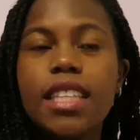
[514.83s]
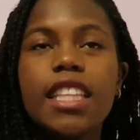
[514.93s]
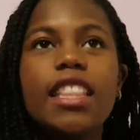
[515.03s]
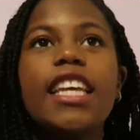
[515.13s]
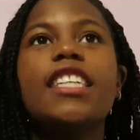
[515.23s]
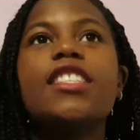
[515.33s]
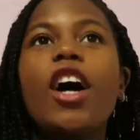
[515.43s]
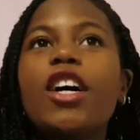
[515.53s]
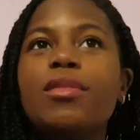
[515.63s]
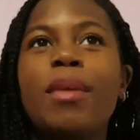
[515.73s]
they had
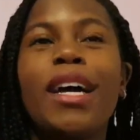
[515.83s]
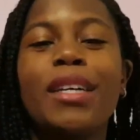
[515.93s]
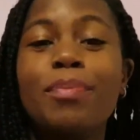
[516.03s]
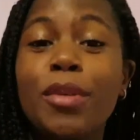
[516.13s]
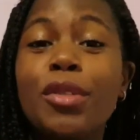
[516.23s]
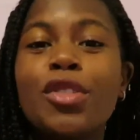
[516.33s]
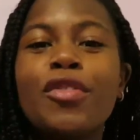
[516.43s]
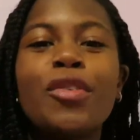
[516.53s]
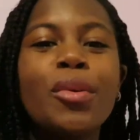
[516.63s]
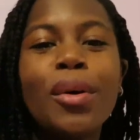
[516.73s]
done my
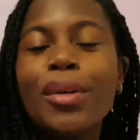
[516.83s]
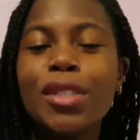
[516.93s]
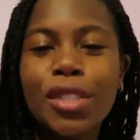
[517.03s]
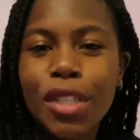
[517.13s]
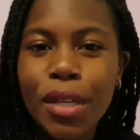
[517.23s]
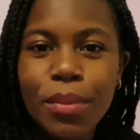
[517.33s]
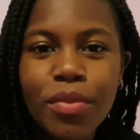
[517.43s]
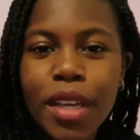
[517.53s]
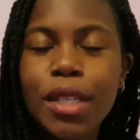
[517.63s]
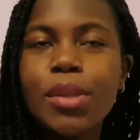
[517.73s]
beautiful costume.
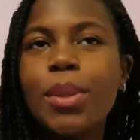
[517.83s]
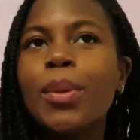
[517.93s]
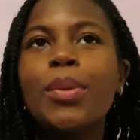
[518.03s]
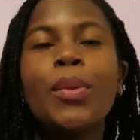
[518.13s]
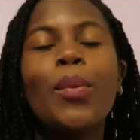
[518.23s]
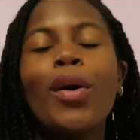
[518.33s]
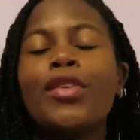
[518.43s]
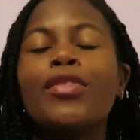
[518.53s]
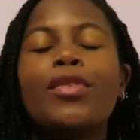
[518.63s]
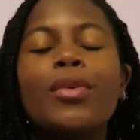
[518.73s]
Thank you to all the
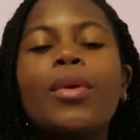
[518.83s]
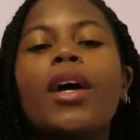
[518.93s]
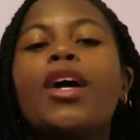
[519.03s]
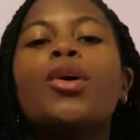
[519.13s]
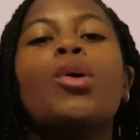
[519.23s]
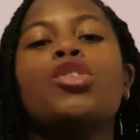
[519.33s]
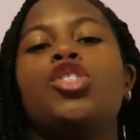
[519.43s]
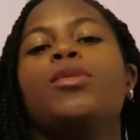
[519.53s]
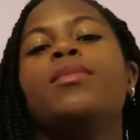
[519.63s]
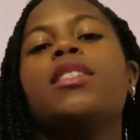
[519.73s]
wonderful
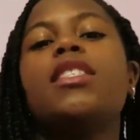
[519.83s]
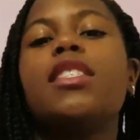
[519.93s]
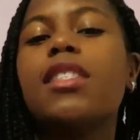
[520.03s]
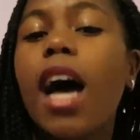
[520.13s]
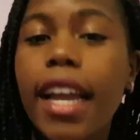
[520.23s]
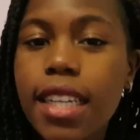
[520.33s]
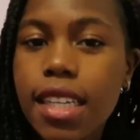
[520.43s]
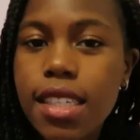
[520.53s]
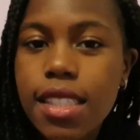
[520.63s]
costume designers.